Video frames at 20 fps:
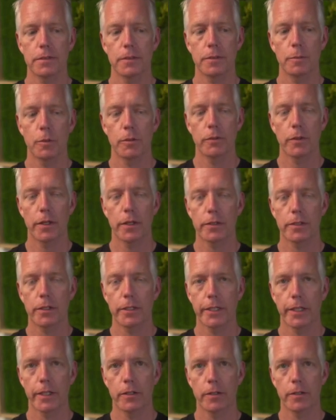you move on
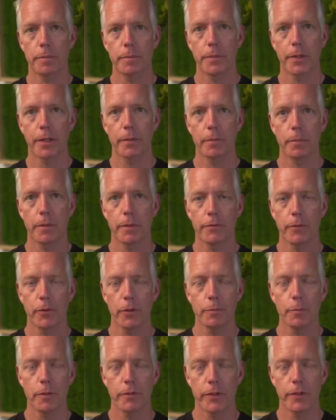to the other. But
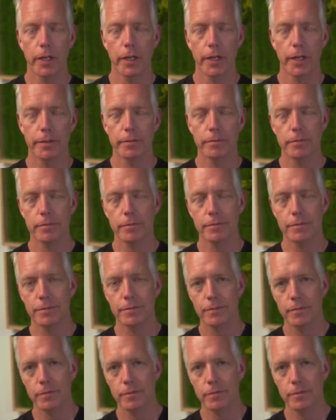before moving on,